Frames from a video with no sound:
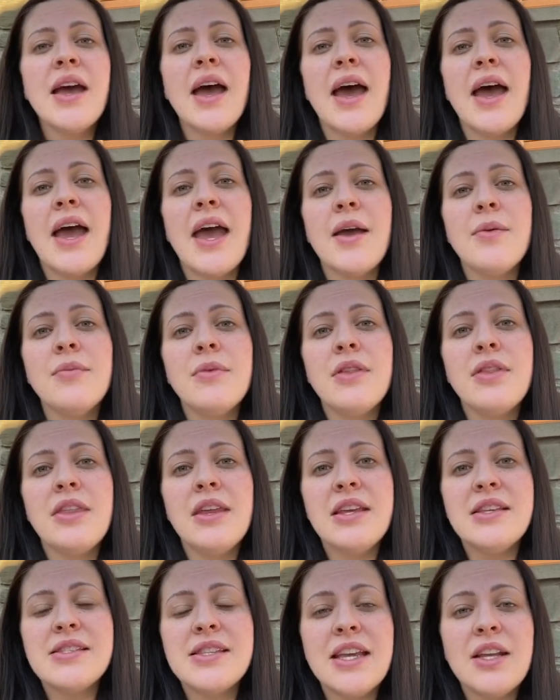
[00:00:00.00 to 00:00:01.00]

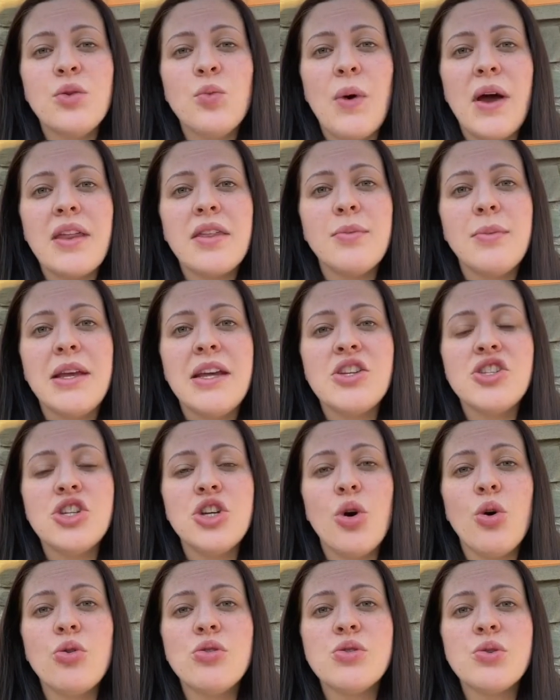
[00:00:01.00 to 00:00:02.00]
They stayed with me. She
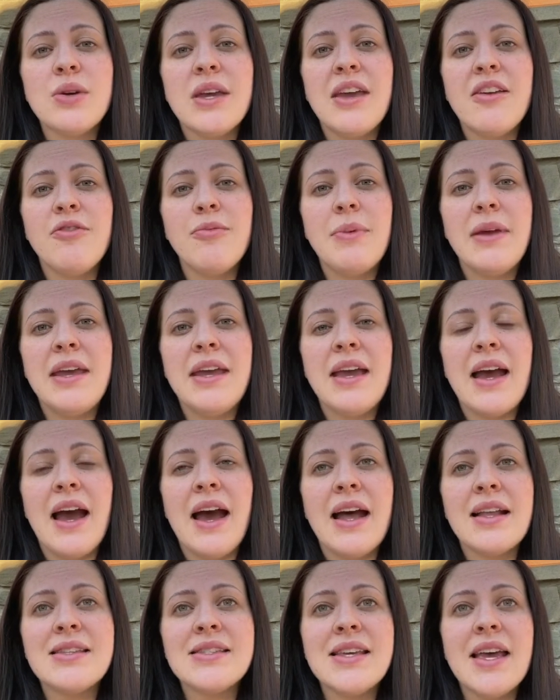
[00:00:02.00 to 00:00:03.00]
also gave me
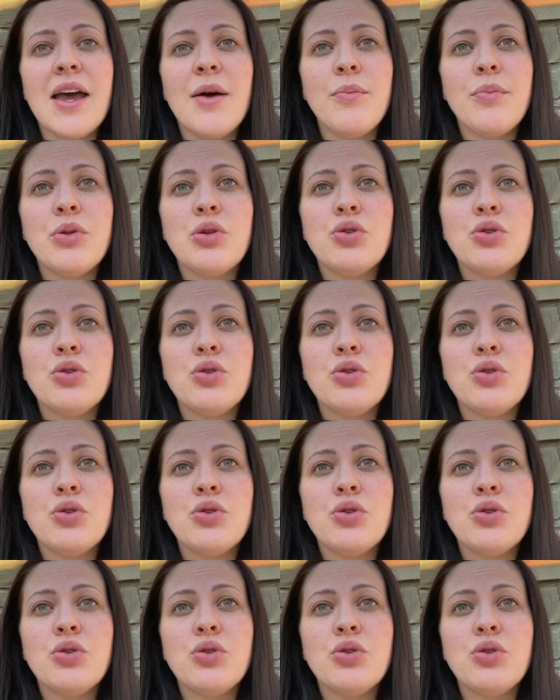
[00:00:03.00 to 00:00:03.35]
a tip